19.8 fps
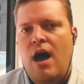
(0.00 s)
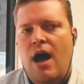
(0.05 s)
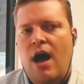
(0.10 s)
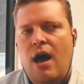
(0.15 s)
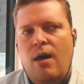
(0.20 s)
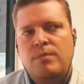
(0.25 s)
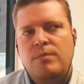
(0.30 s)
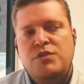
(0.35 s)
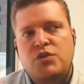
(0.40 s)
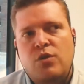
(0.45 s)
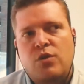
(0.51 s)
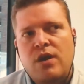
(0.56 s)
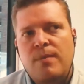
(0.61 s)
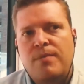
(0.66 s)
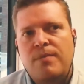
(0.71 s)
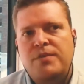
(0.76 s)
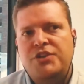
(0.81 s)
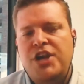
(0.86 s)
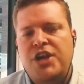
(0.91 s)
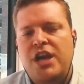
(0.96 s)
um, sort
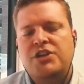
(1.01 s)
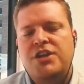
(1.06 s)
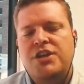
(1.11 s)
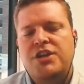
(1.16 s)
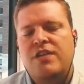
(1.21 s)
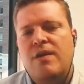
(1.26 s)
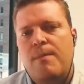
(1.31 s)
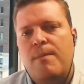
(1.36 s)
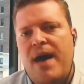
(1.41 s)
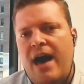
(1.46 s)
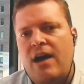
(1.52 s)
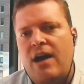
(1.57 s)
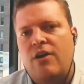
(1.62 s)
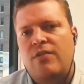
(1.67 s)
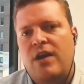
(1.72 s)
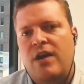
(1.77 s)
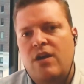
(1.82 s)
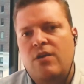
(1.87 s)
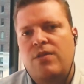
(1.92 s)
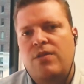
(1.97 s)
of changing the
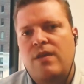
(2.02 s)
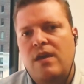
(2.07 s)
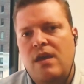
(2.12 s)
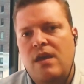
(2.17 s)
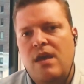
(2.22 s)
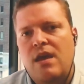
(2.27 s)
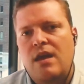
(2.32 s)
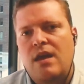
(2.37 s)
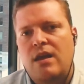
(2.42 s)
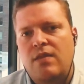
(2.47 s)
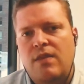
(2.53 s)
pattern that you're thinking in